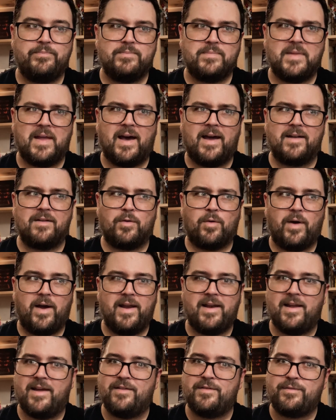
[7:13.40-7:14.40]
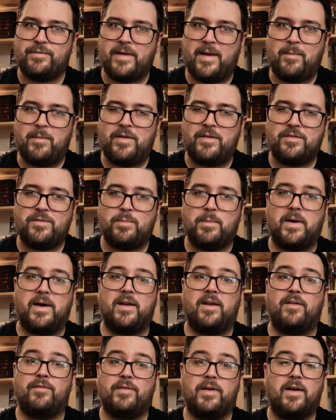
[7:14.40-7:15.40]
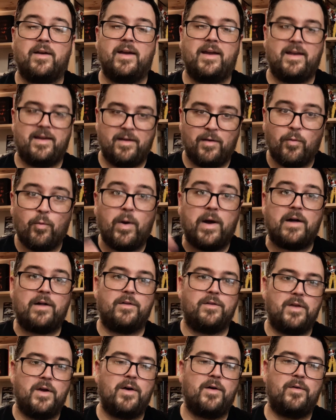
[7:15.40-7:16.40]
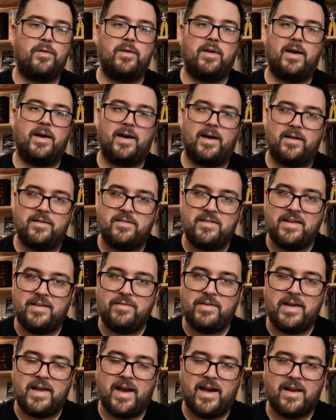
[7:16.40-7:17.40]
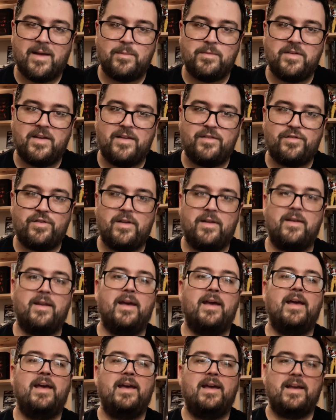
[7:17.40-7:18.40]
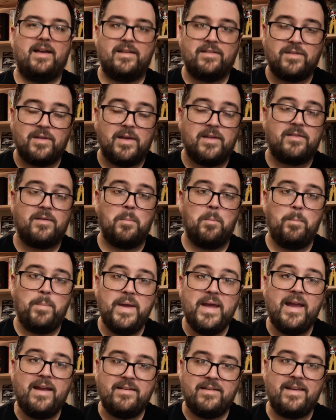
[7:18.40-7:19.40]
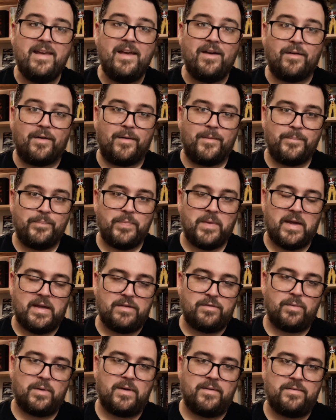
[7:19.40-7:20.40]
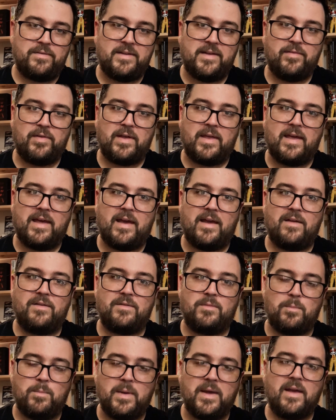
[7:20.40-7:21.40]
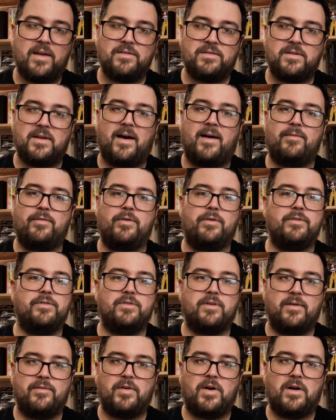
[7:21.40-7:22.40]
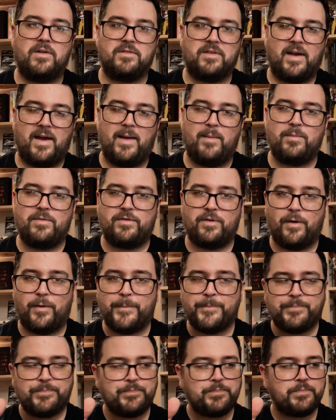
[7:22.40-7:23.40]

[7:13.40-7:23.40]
not quite as famous, but a very well-known TV adaptation. It's a big deal. It's one of Stephen King's biggest novels of all time. So